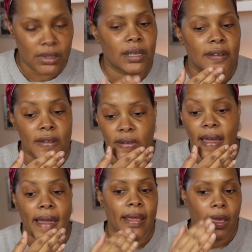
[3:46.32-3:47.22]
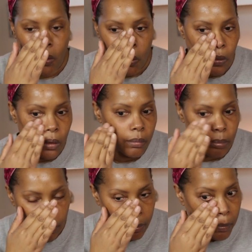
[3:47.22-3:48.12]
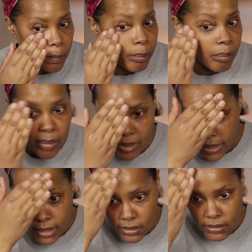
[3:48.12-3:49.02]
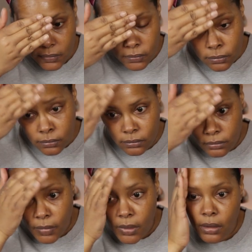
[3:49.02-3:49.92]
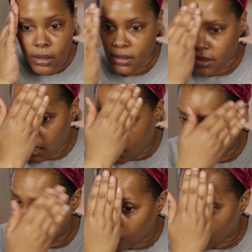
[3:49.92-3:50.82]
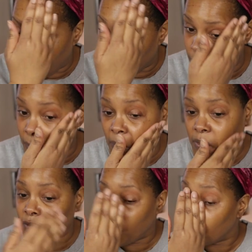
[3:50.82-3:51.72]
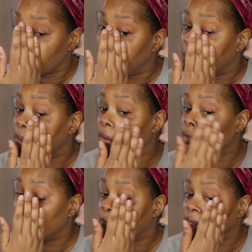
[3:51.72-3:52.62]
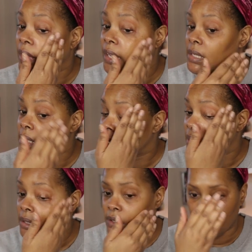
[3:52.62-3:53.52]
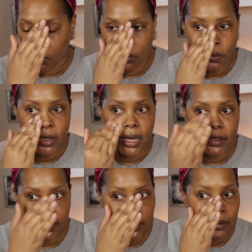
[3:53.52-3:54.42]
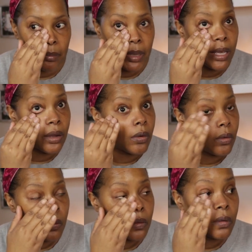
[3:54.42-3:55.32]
It is not at all, but it's not overwhelming. But when you first put it on your face, you do kind of smell.